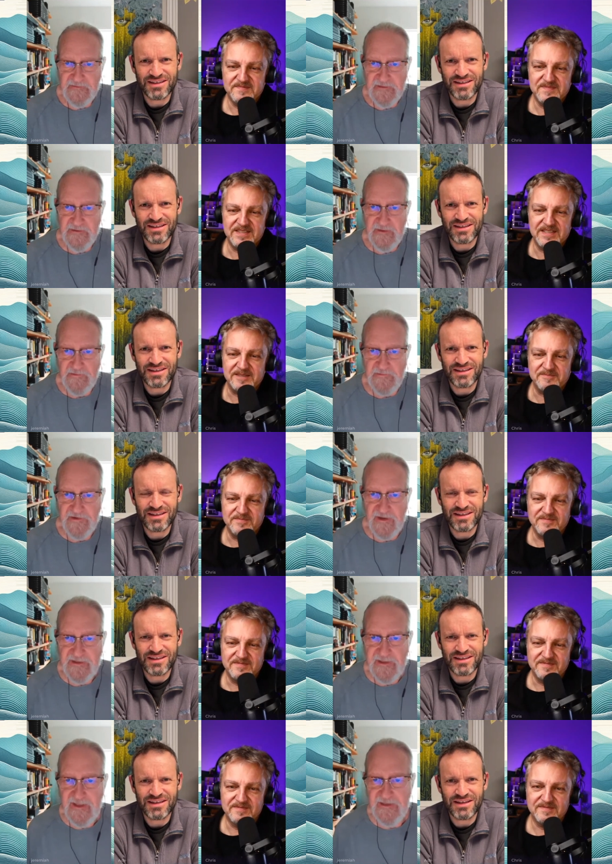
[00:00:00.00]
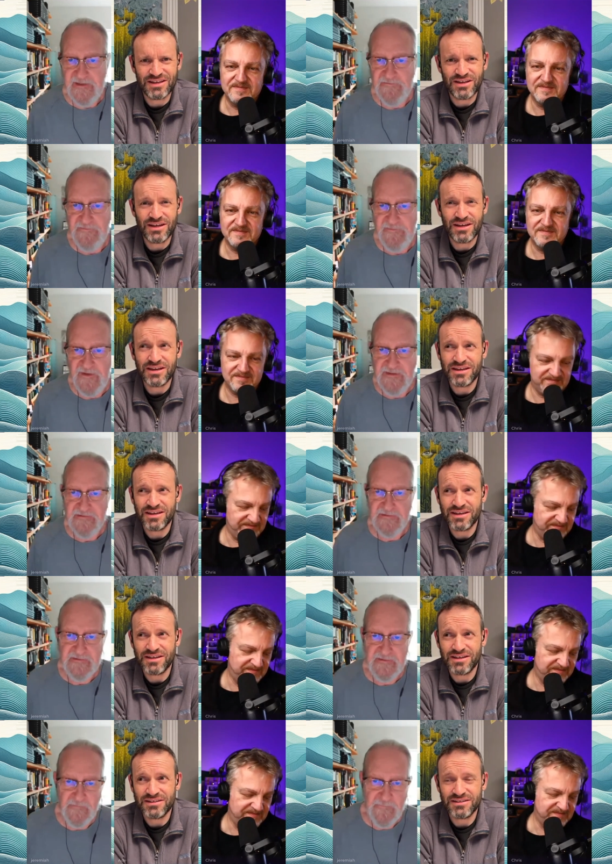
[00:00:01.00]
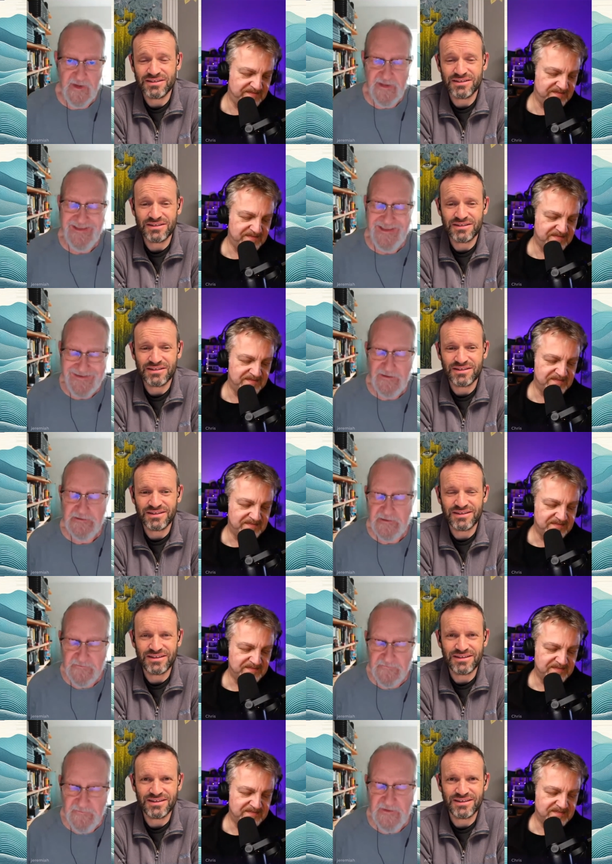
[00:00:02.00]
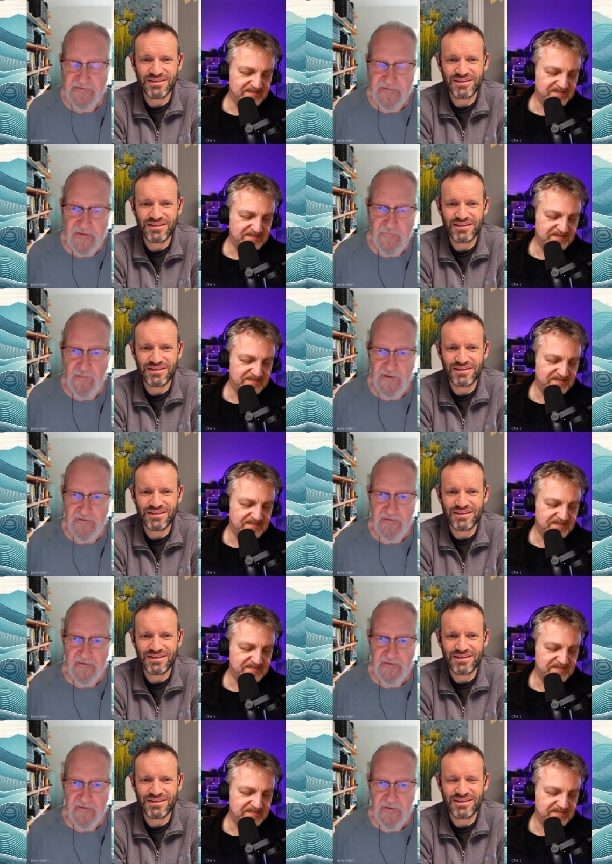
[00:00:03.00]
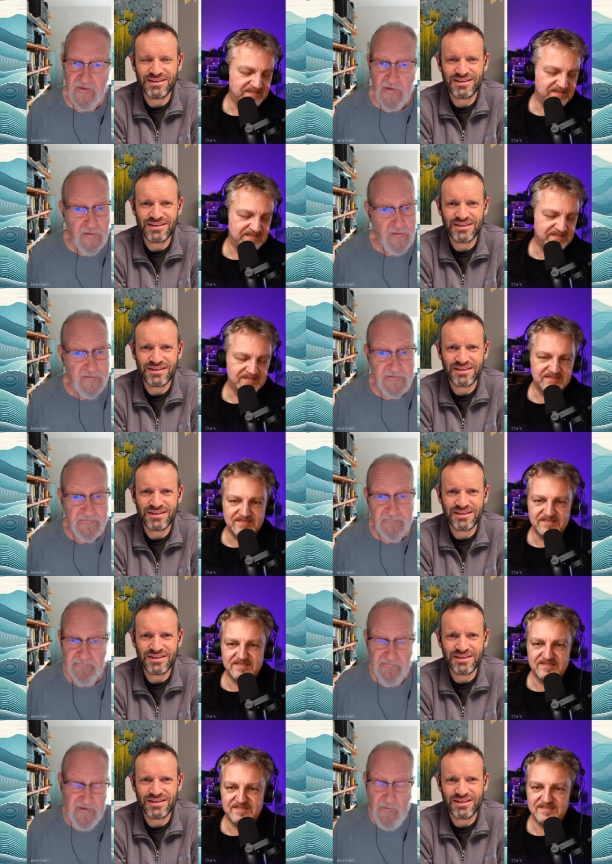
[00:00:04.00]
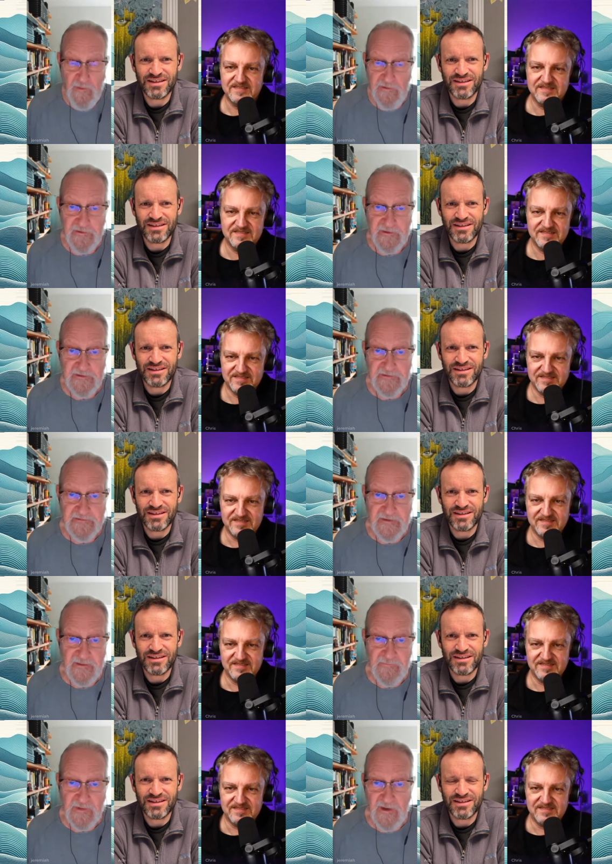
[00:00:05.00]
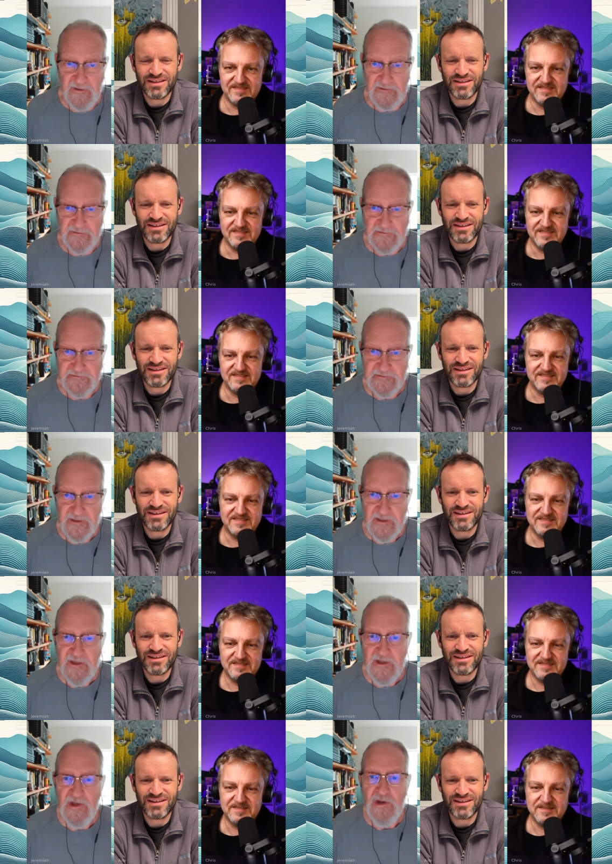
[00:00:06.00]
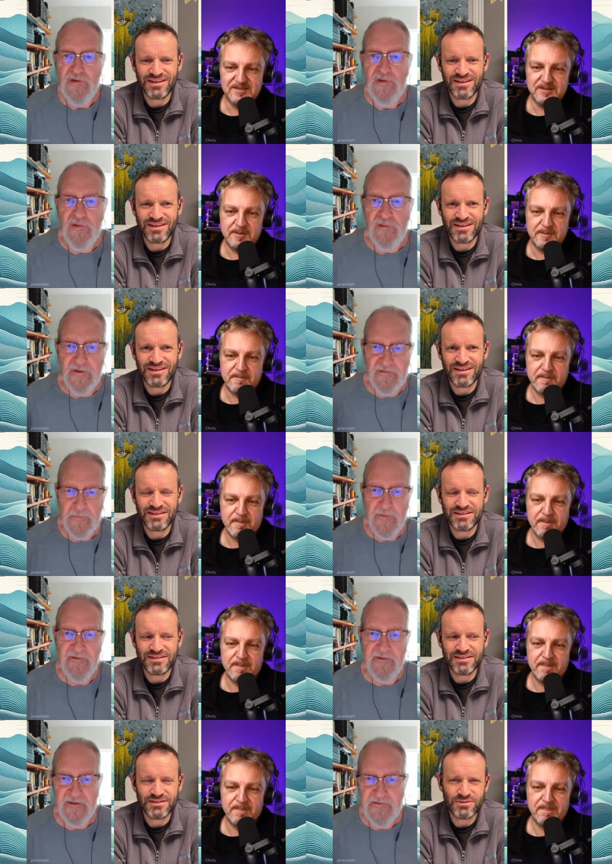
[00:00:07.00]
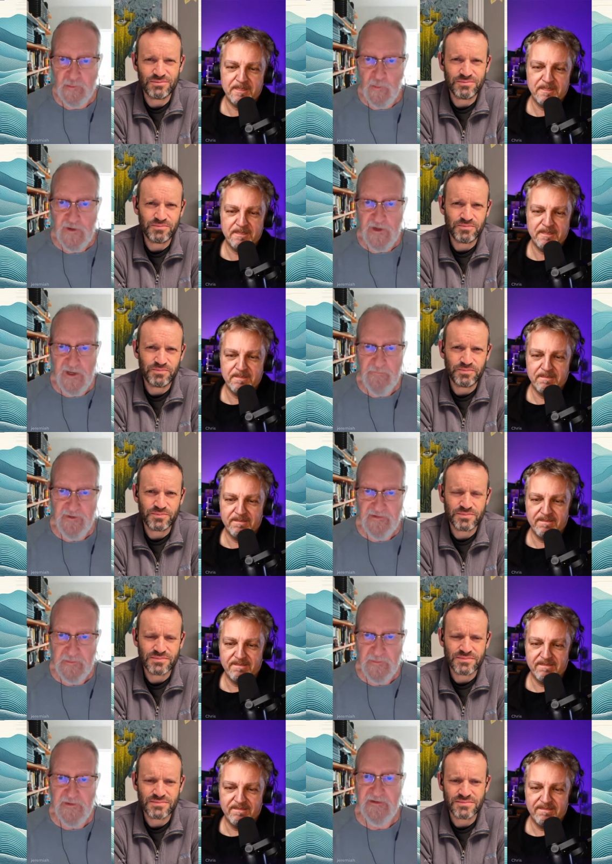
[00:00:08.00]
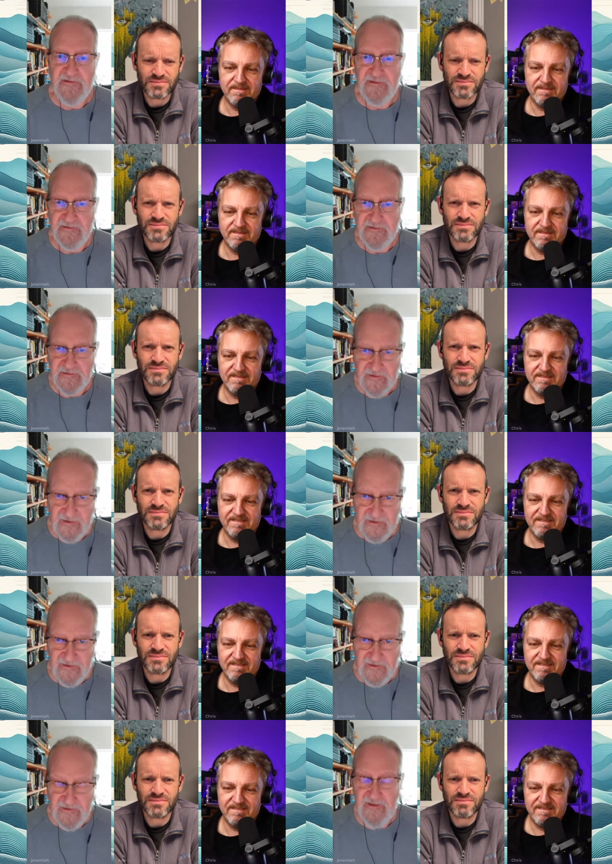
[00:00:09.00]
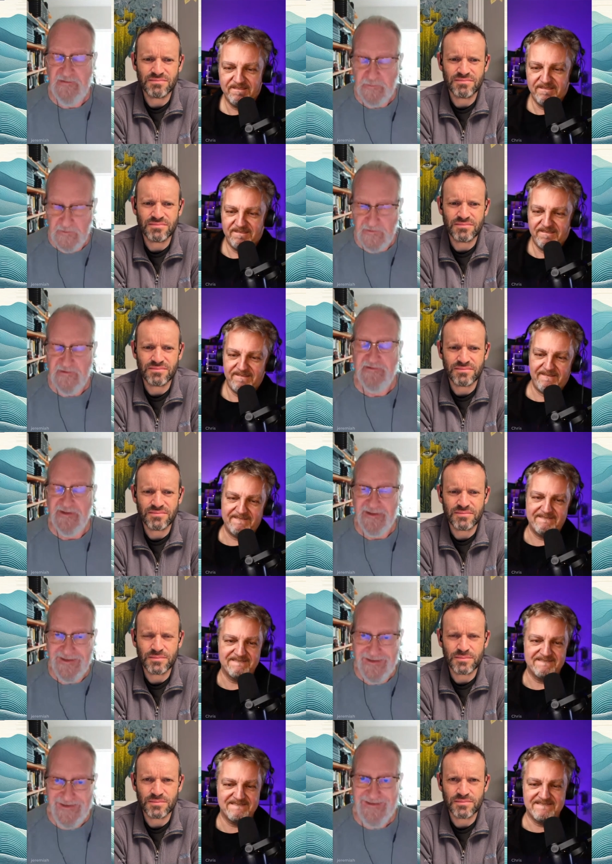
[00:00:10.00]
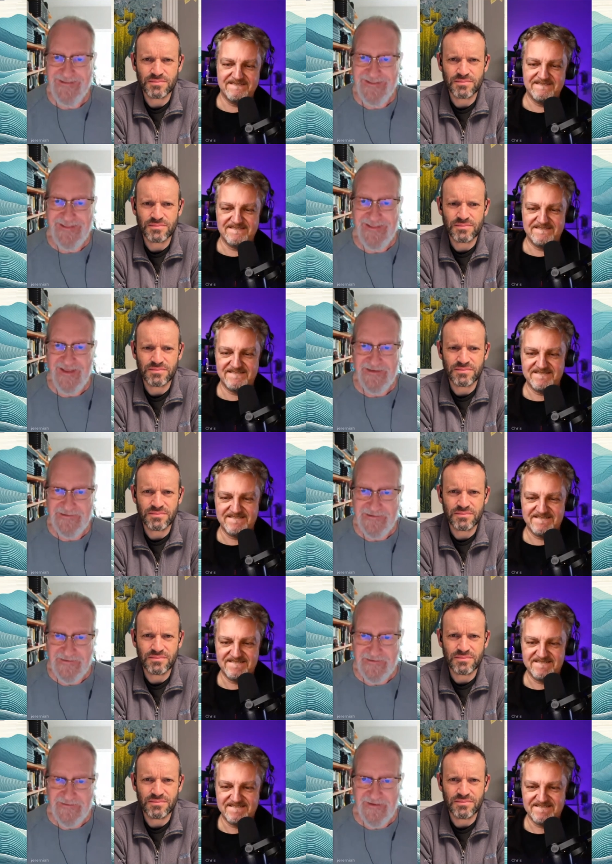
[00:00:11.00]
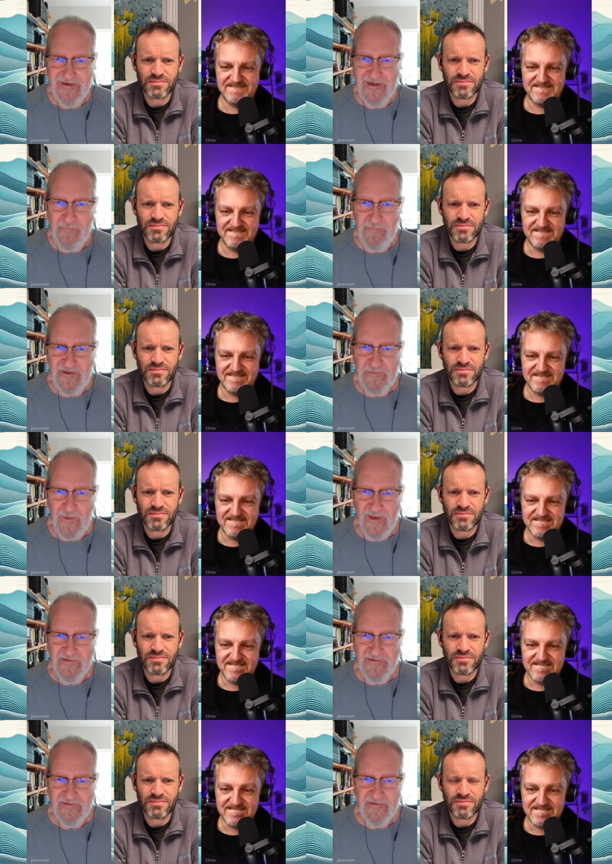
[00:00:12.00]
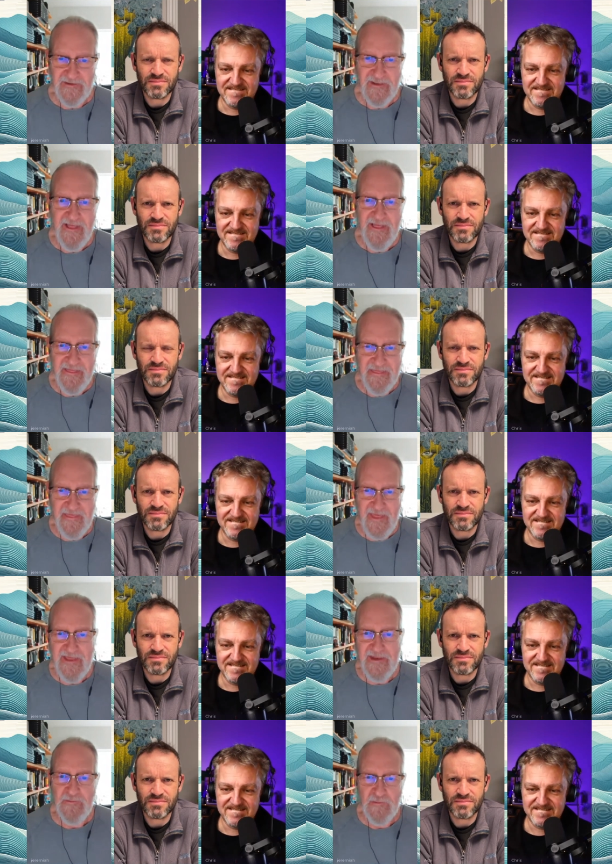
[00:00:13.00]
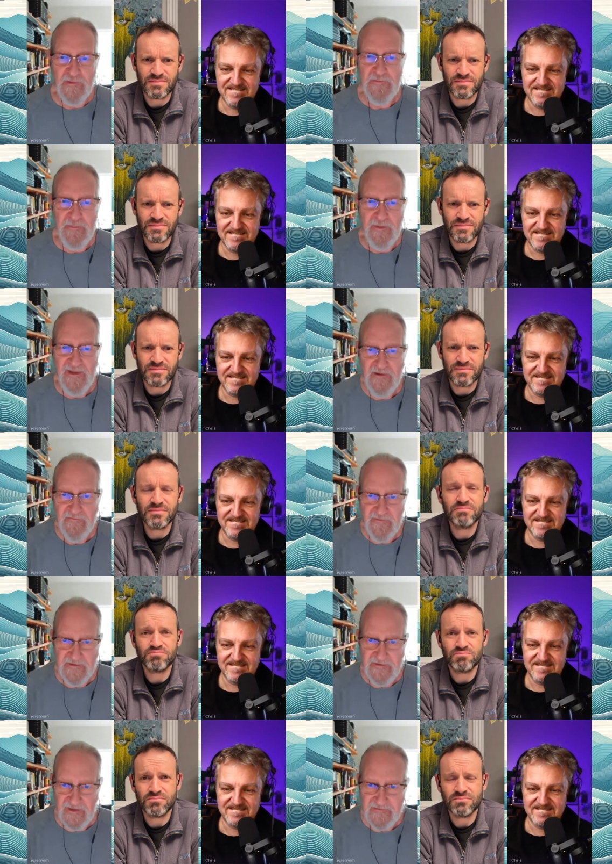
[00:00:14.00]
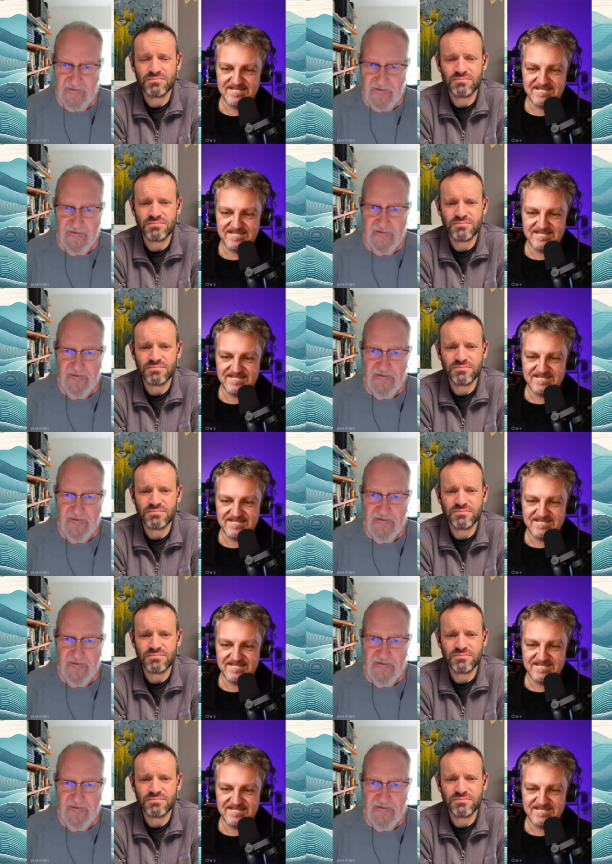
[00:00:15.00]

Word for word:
Speaker 1: Yeah. In other words, I can invite somebody, I cannot invite someone who is, say, wearing the same goggles to experience what I'm experiences, experiencing in that dynamic space. That would be fantastic.